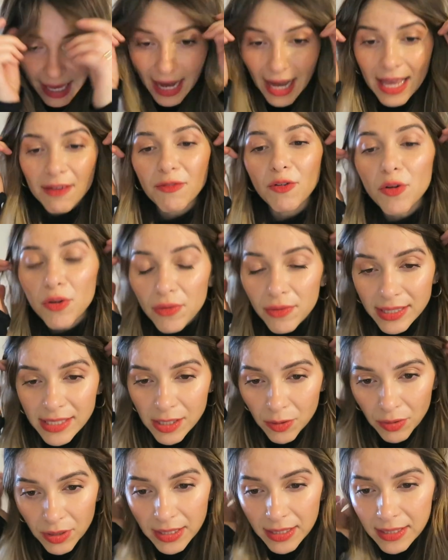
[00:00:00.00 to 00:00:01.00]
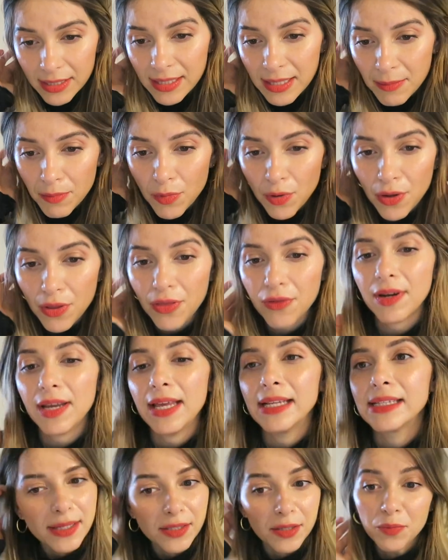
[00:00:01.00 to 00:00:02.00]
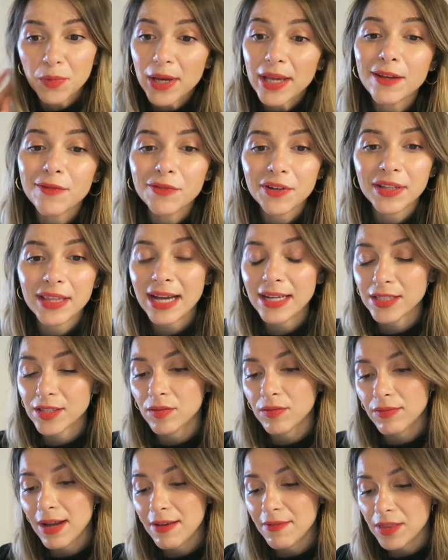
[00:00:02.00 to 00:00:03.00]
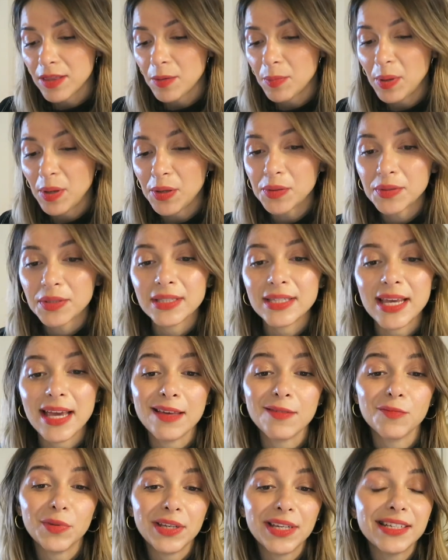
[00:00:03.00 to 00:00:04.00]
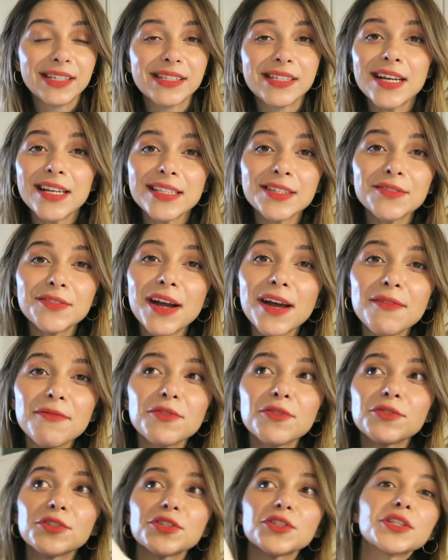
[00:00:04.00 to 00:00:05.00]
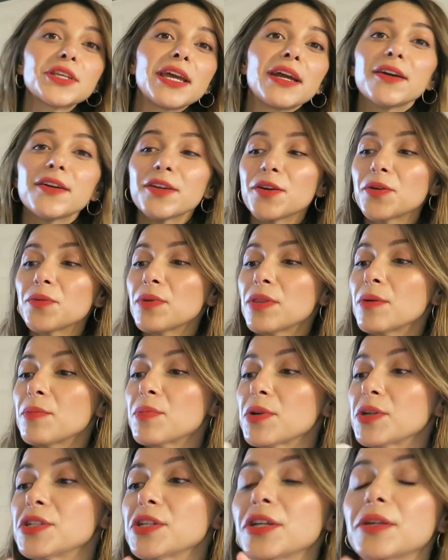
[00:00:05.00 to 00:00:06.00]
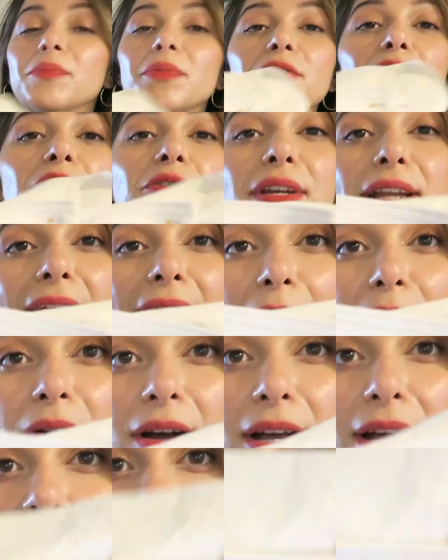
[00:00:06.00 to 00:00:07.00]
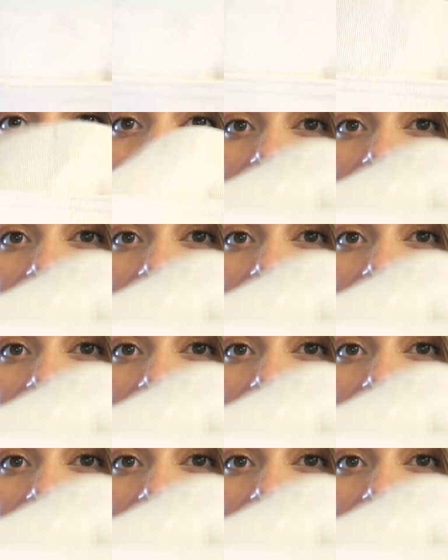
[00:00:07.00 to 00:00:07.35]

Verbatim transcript: I've already ordered some more threads. I'm waiting for that to arrive in the post and when it does arrive, we'll just carry on with the project. But for now, I'm gonna